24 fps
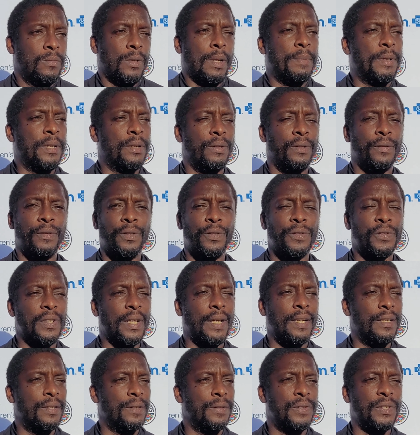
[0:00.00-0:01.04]
I mean, you
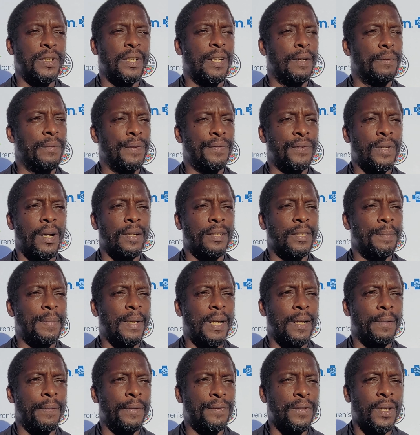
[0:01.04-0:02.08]
said it, you've seen it, we've talked
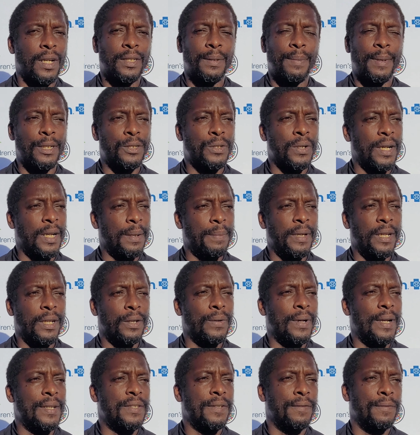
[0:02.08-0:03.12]
about it. We've talked about trying to be
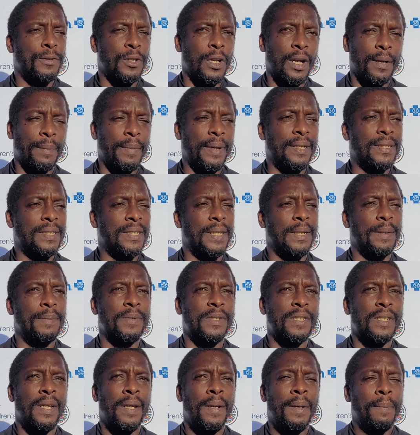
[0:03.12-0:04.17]
aggressive, trying to make teams
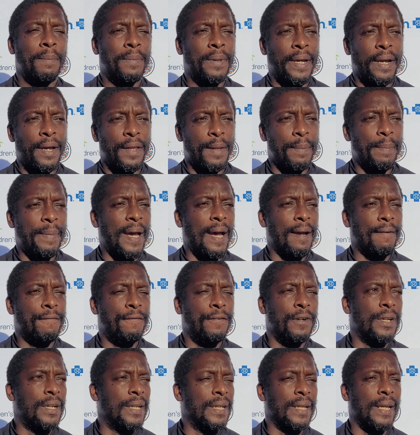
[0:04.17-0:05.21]
play on the back
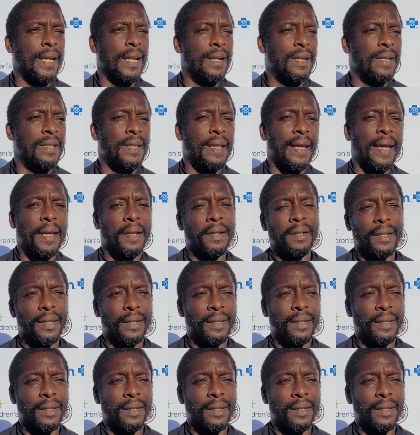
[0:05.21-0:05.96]
foot and get into the end.